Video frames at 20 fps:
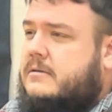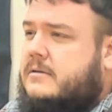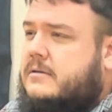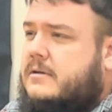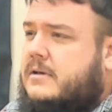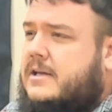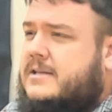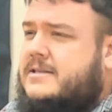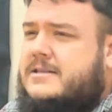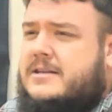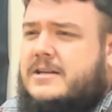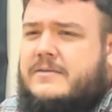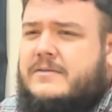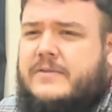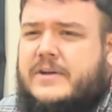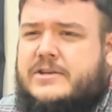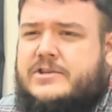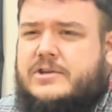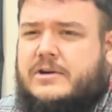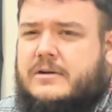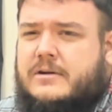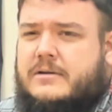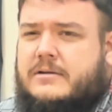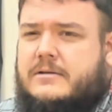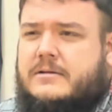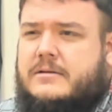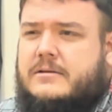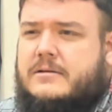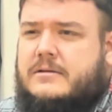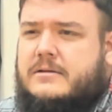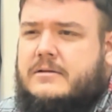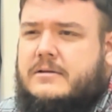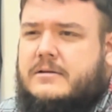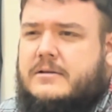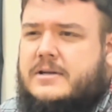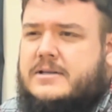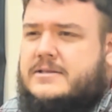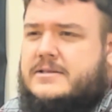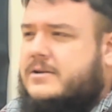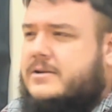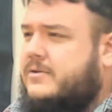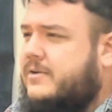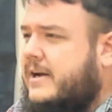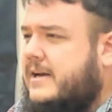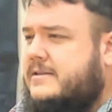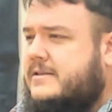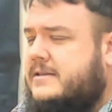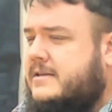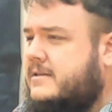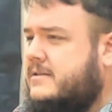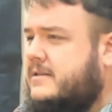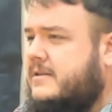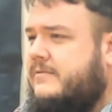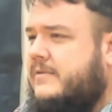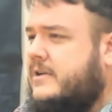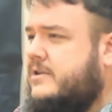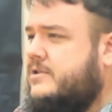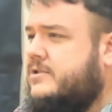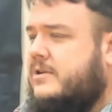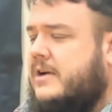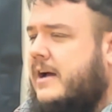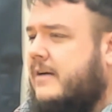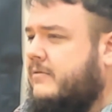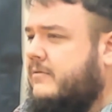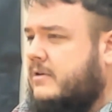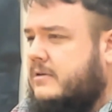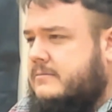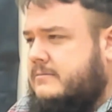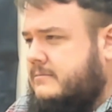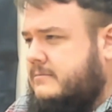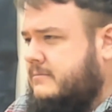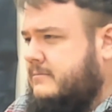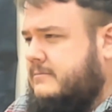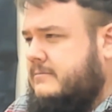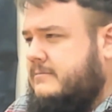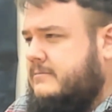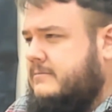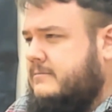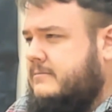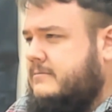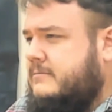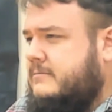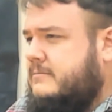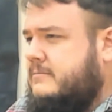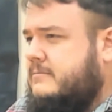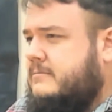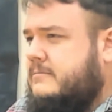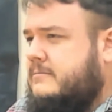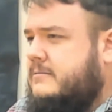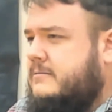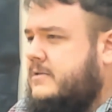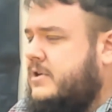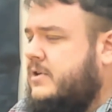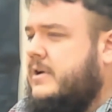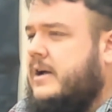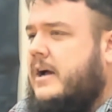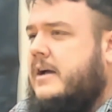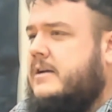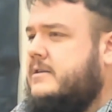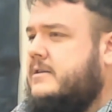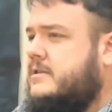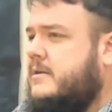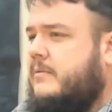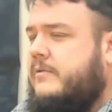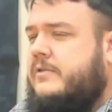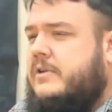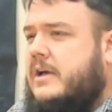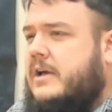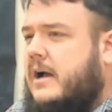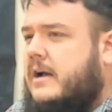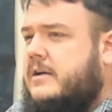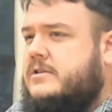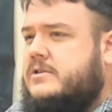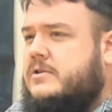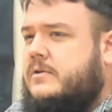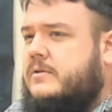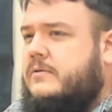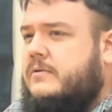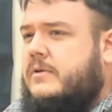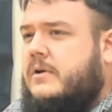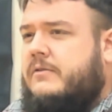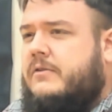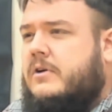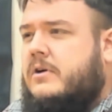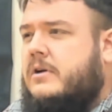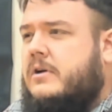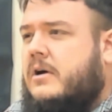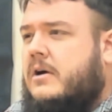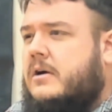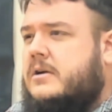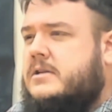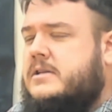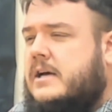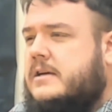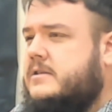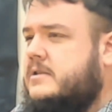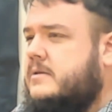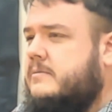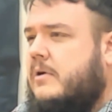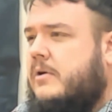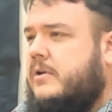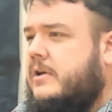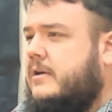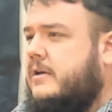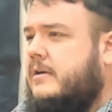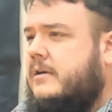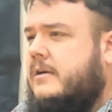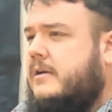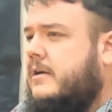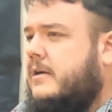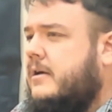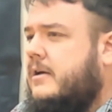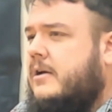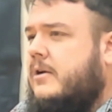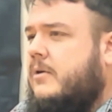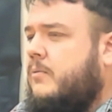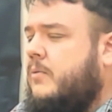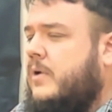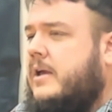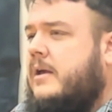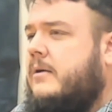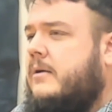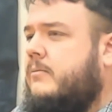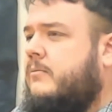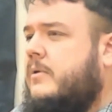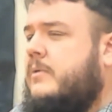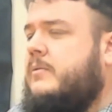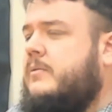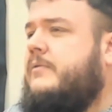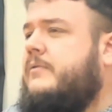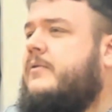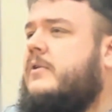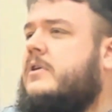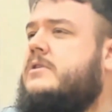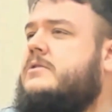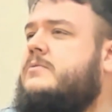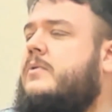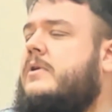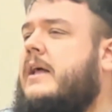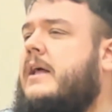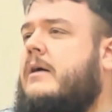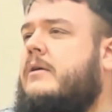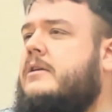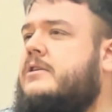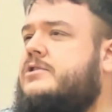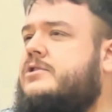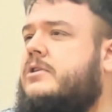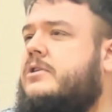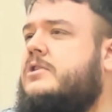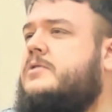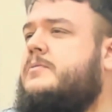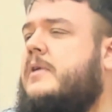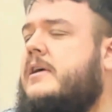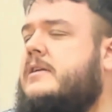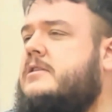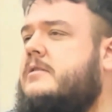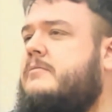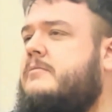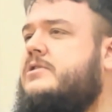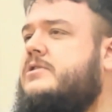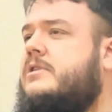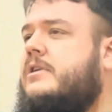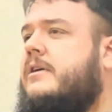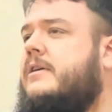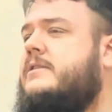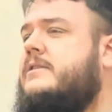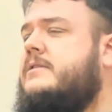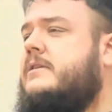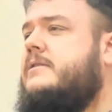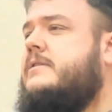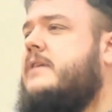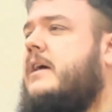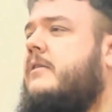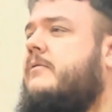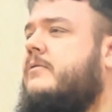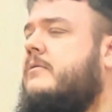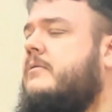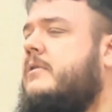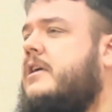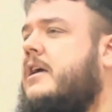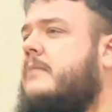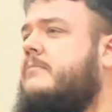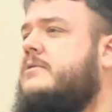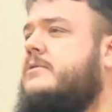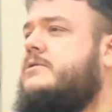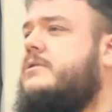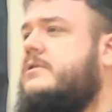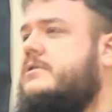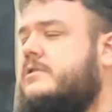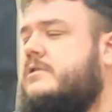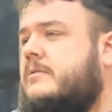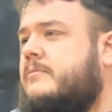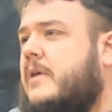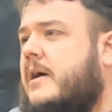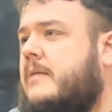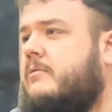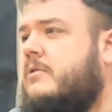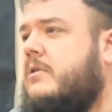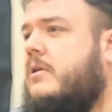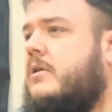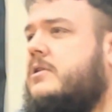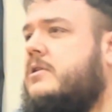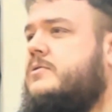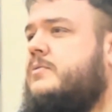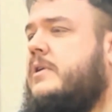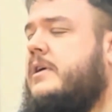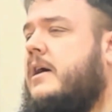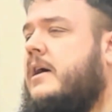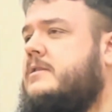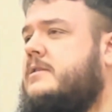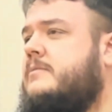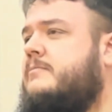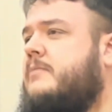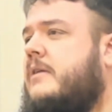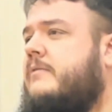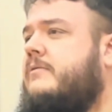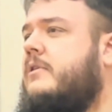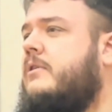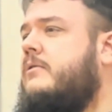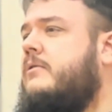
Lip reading: It's an adventure. It's the craziest adventure ever. You guys, some of you guys who have heard our testimony, when we first went out as church planting missionaries sent out from the campus church to the Bible college, we got to Buffalo, New